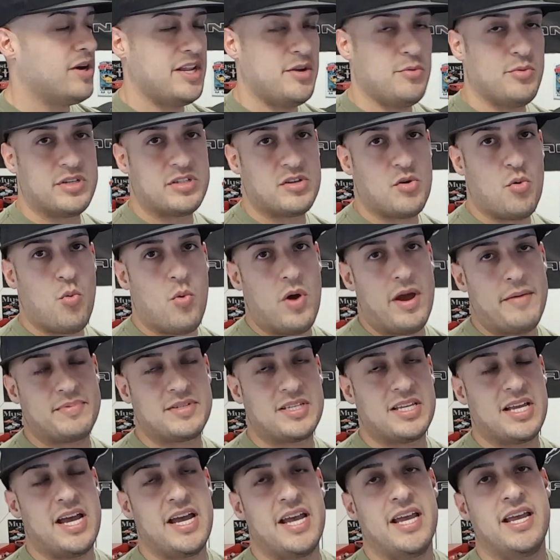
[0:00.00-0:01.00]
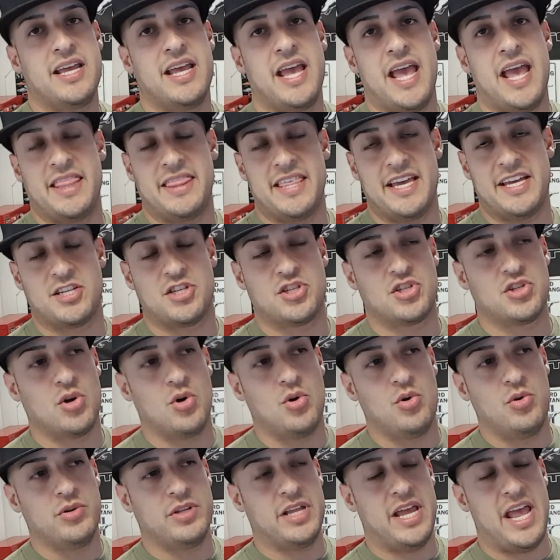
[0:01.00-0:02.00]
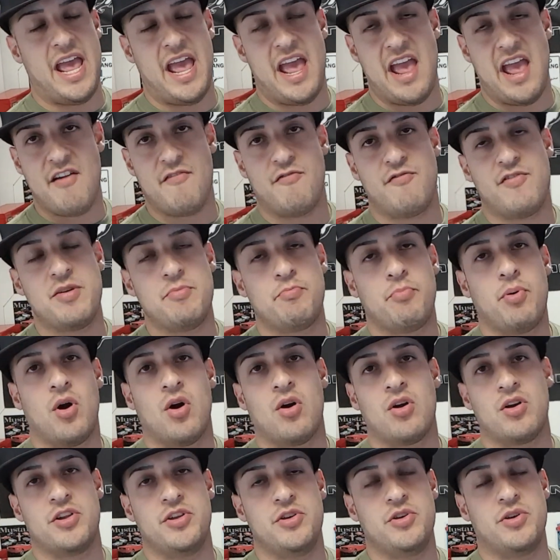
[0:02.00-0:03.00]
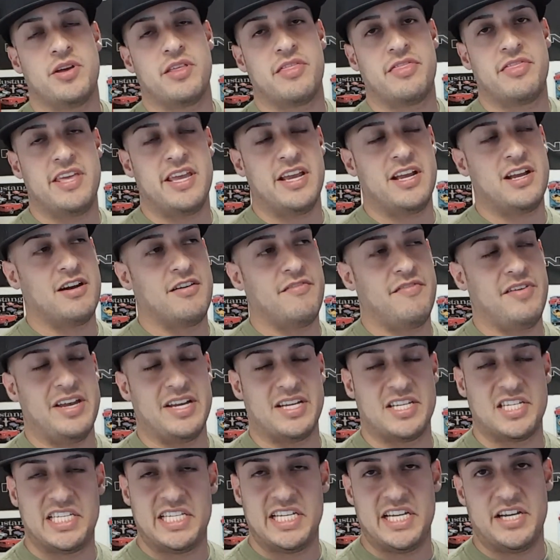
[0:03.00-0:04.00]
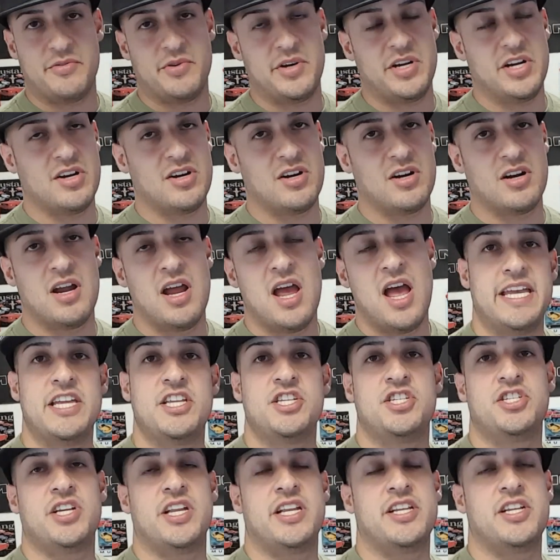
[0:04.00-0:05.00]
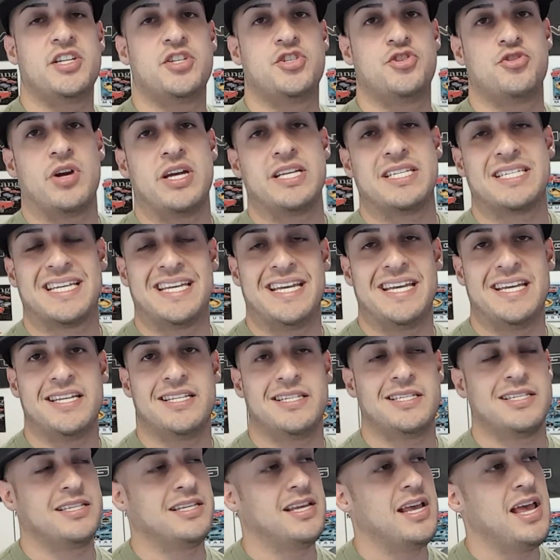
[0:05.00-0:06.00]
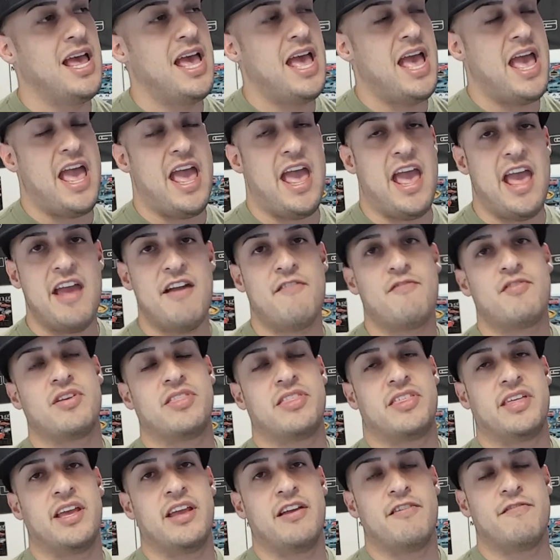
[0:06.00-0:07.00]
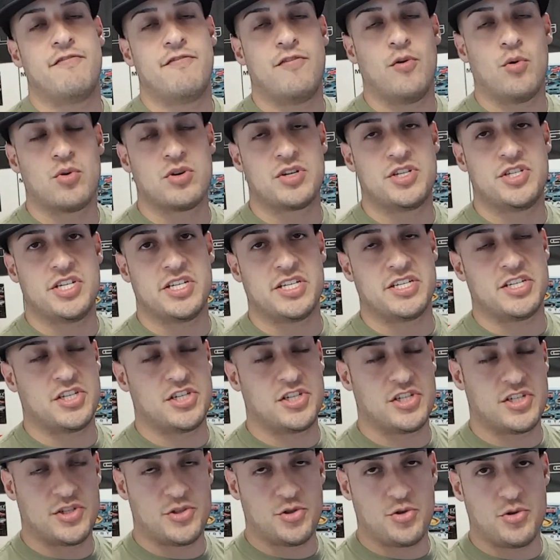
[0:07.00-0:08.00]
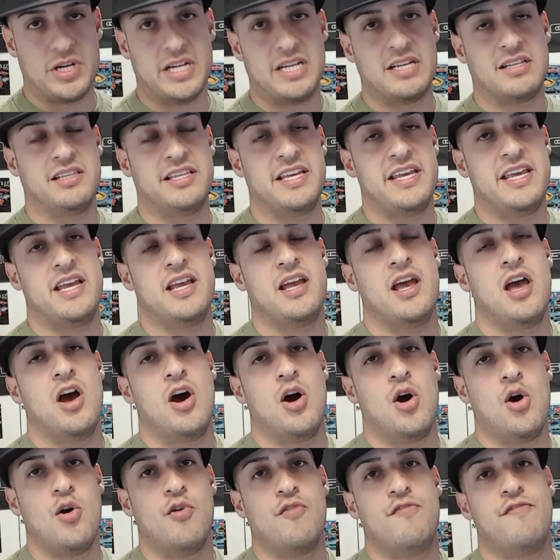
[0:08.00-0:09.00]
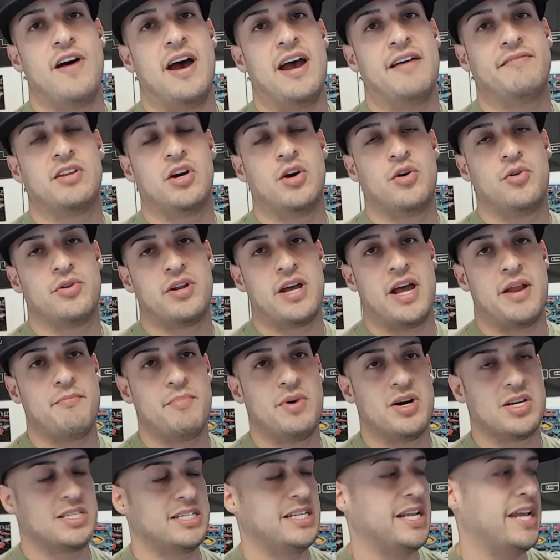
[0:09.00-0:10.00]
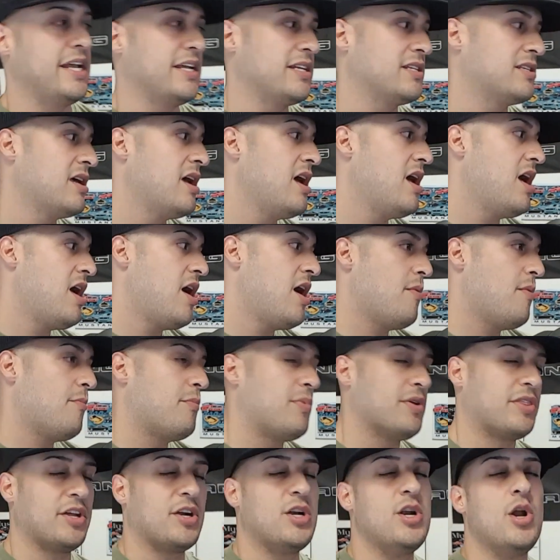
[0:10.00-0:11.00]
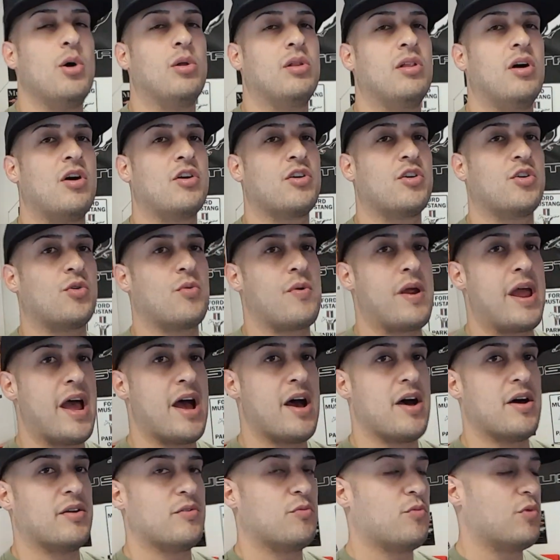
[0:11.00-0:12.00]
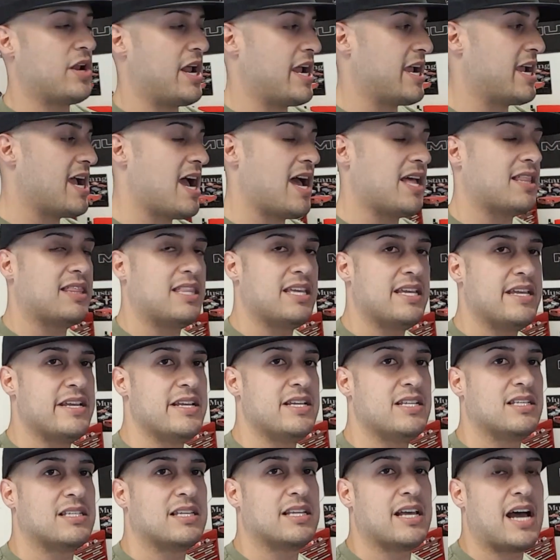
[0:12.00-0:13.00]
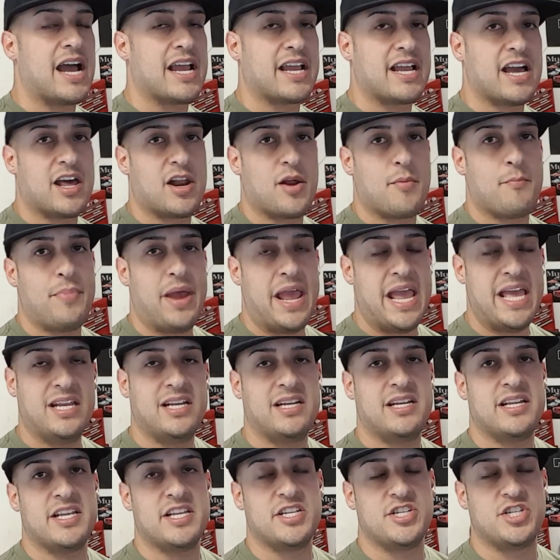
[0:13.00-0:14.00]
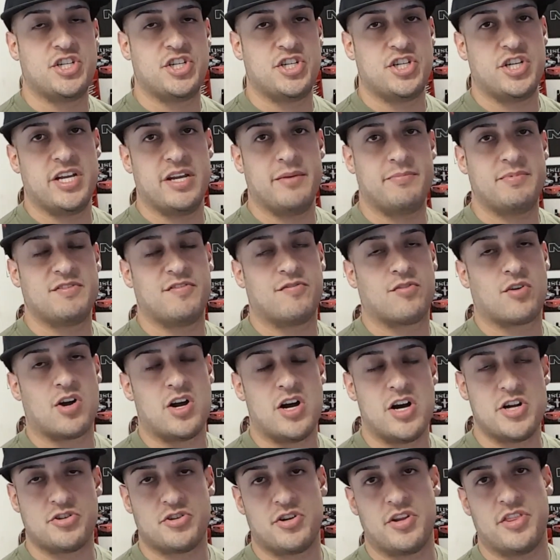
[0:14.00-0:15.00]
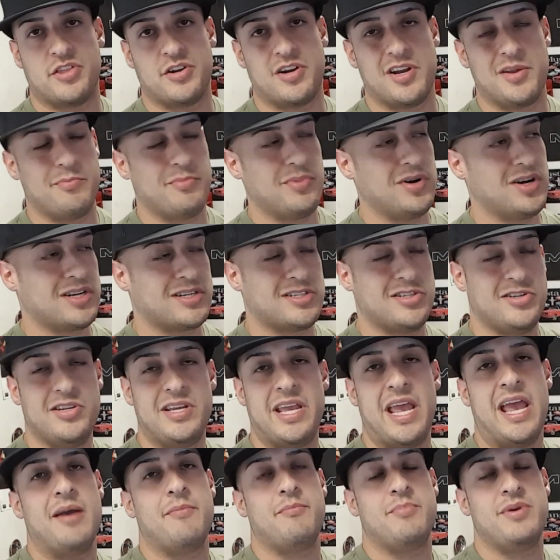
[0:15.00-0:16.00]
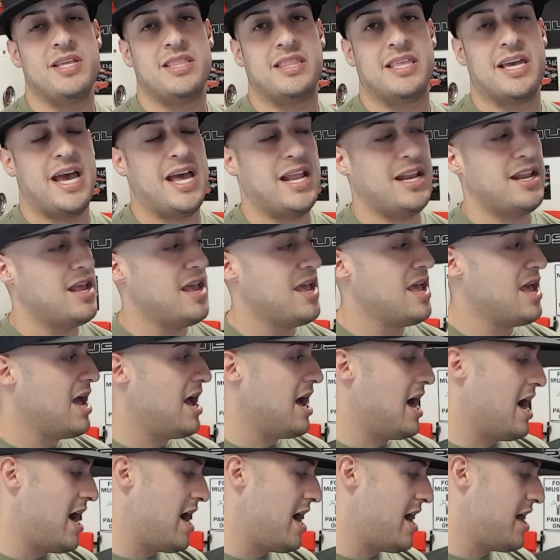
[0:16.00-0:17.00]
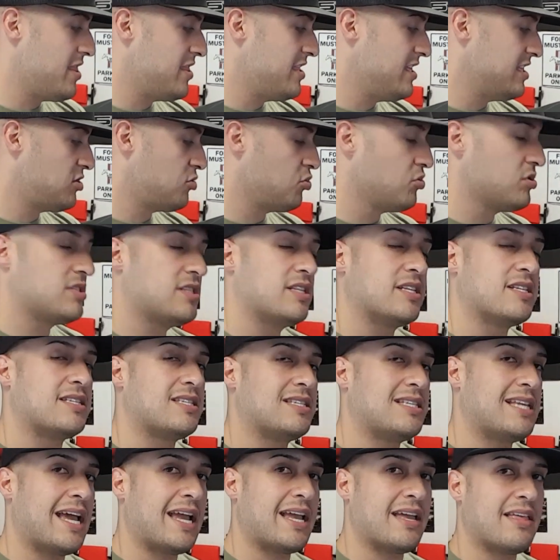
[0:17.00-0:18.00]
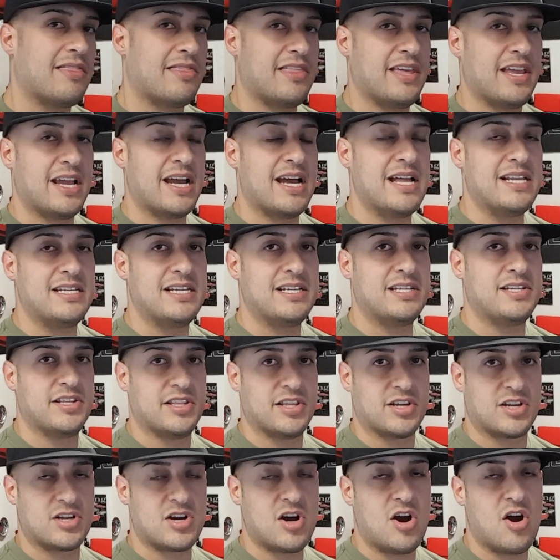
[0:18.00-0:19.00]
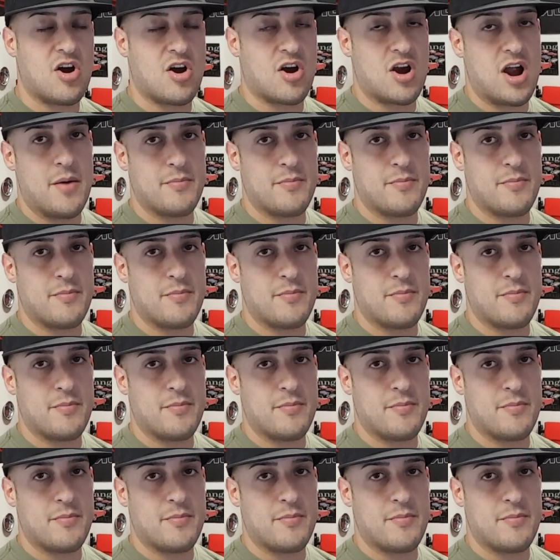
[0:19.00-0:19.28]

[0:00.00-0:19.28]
But it was a website that sold every part you could think of, exterior, engine, dress kits, everything for just strictly 05 to 09 Mustangs. But they're no longer around. When I got these, I got them painted and shipped for 130 bucks, so you can't beat that. This was the second thing I did to the car.